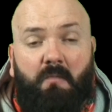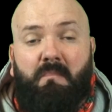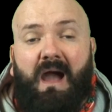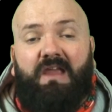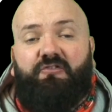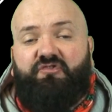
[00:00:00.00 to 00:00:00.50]
a
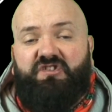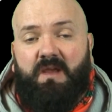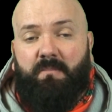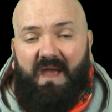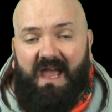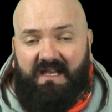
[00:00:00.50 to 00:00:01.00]

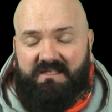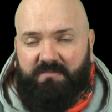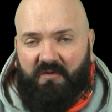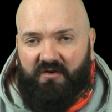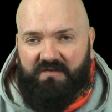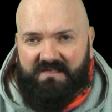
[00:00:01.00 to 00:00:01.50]
microchip
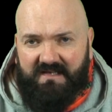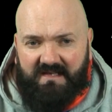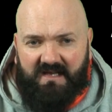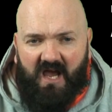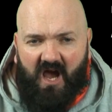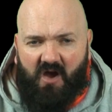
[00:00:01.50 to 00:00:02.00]
expert
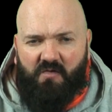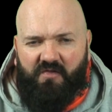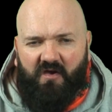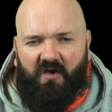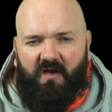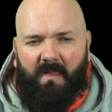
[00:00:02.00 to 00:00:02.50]
out
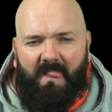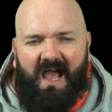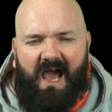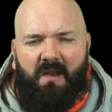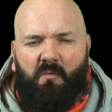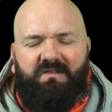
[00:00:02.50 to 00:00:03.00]
there,
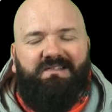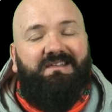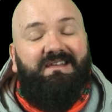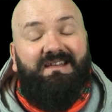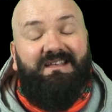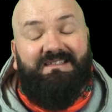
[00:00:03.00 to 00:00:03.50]
and I wanted
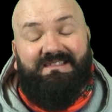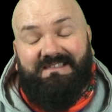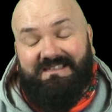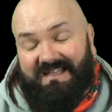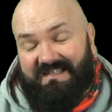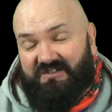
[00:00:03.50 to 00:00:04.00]
to
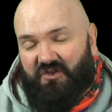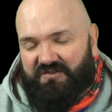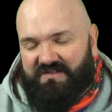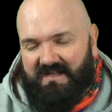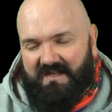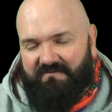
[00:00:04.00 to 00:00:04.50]
discuss
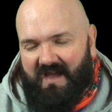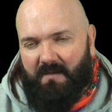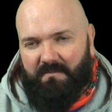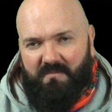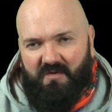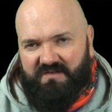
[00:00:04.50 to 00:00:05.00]
the
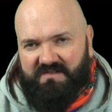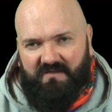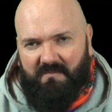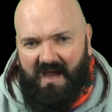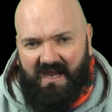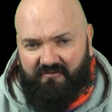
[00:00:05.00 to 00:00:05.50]
developments of
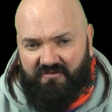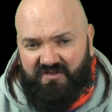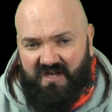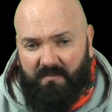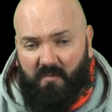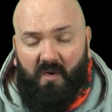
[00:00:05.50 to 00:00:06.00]
the
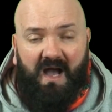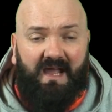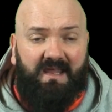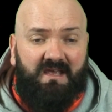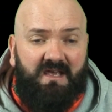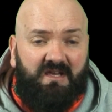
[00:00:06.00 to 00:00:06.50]
microchip. Why?